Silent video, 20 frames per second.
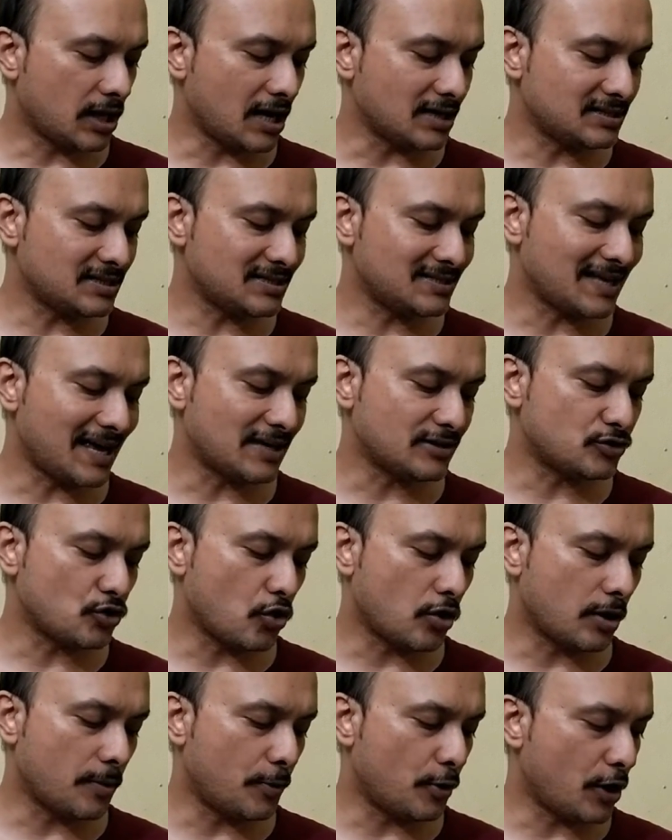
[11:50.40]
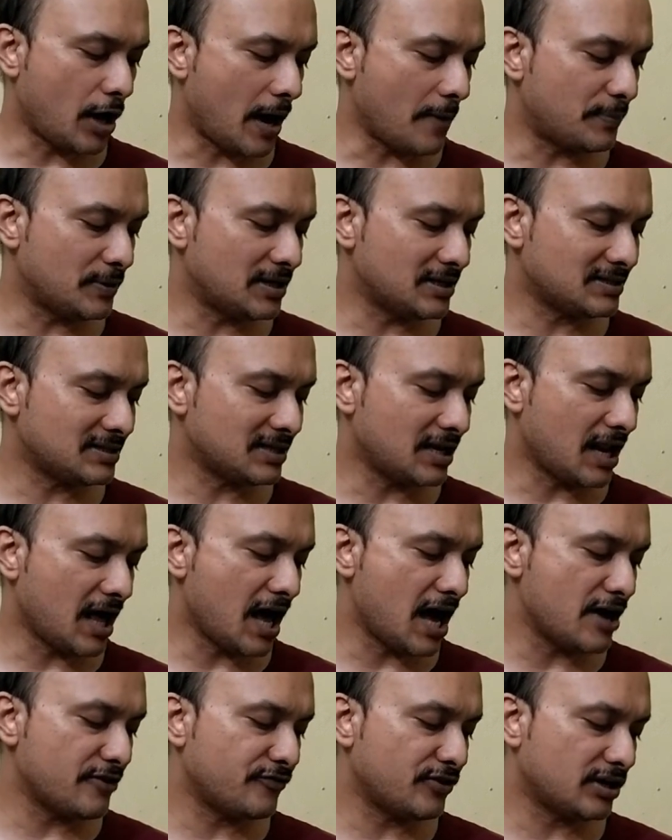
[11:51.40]
When the classes sang song about
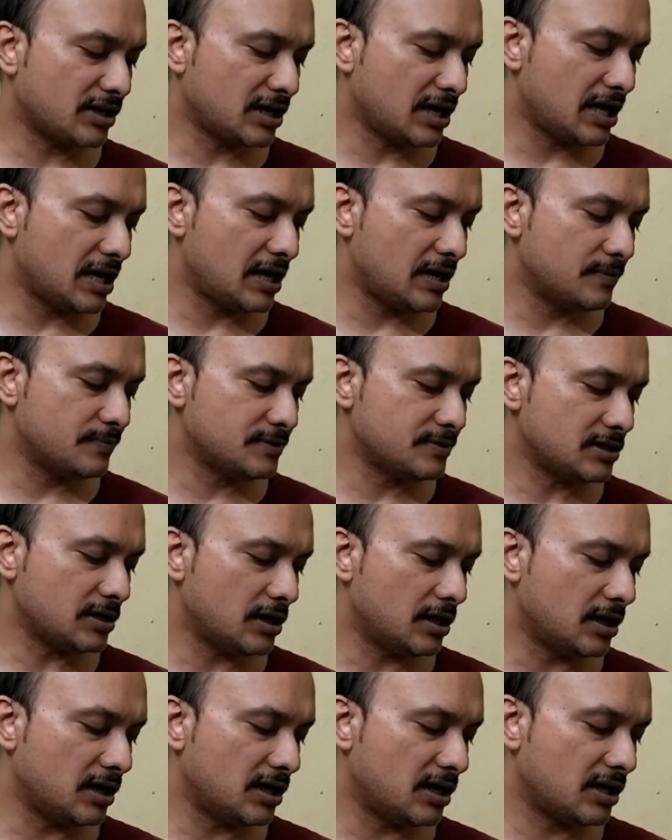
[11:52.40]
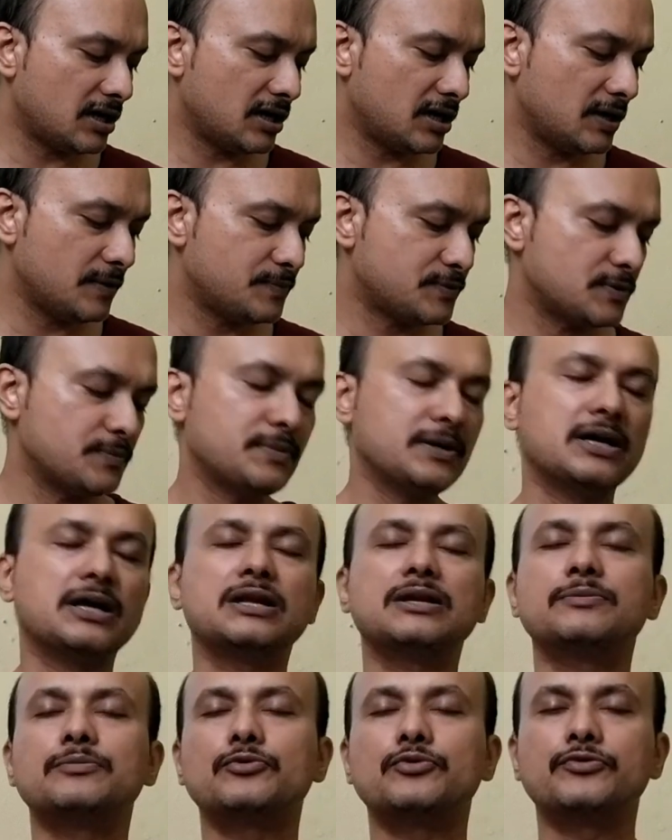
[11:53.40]
happiness and life and games, her lips
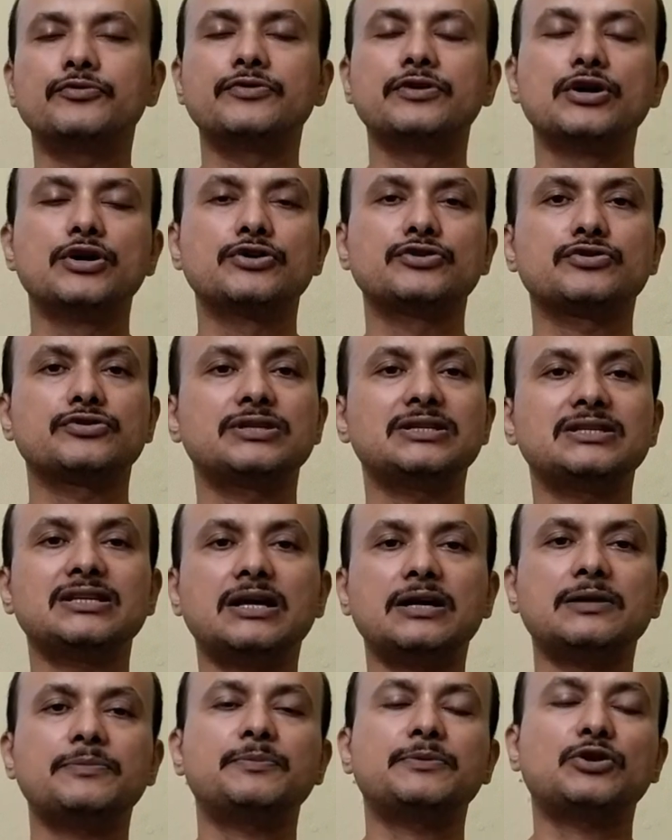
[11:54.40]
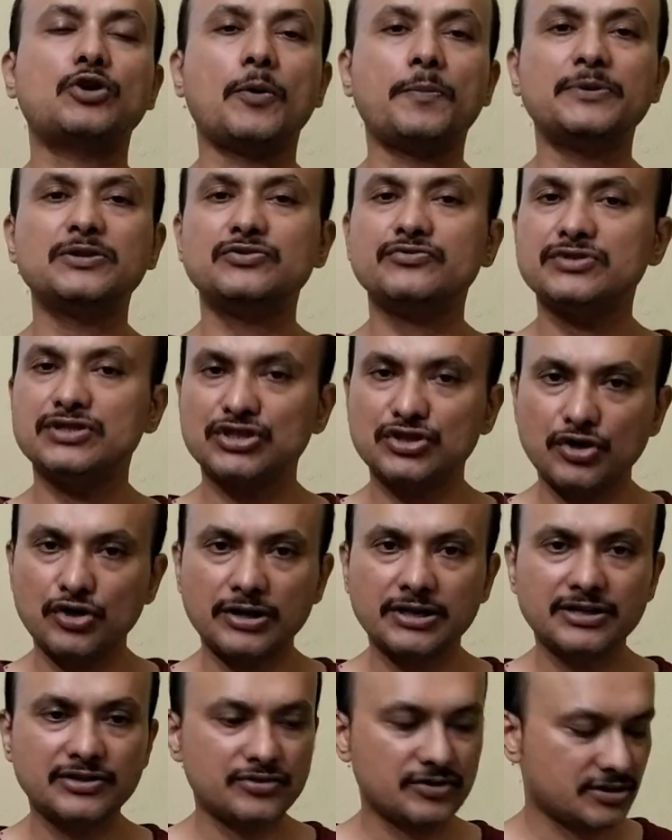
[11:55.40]
barely moved. So these are topics
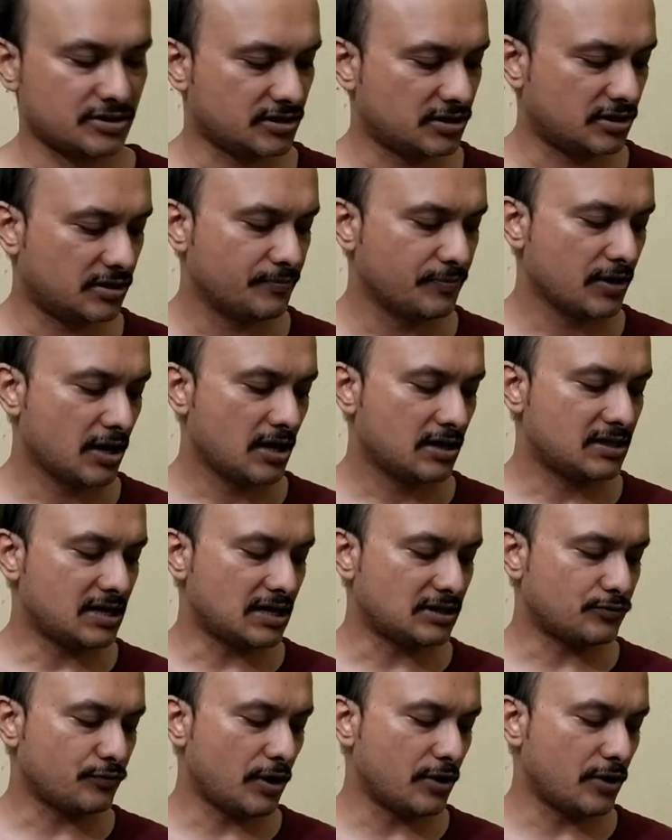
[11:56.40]
which did not interest her.